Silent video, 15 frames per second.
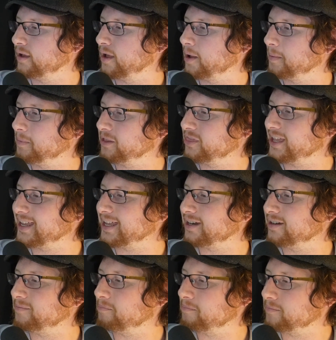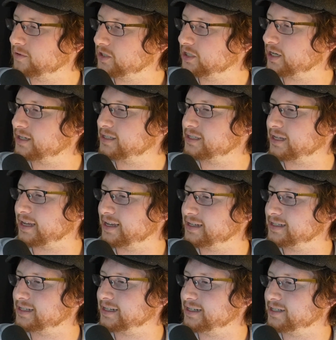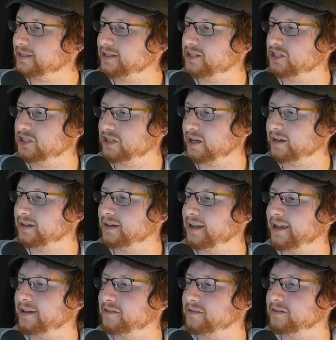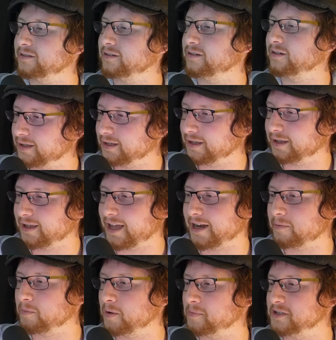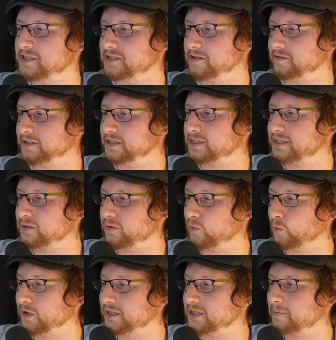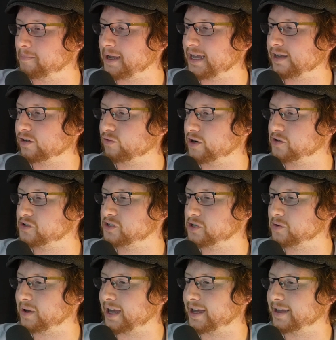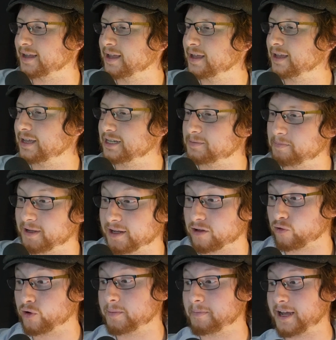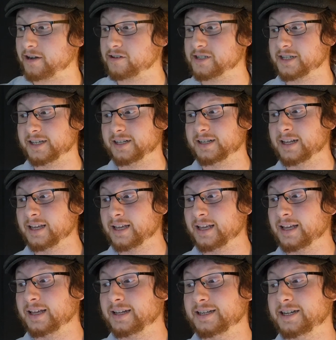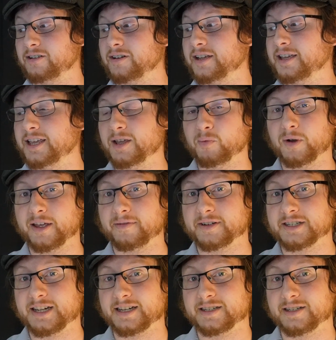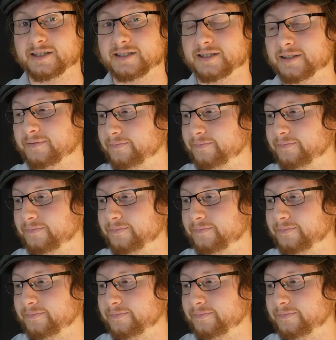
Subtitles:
But they can just as easily shut down at a moment's notice when demand grows too high, as Bitcoin miners did during a heat wave in Texas.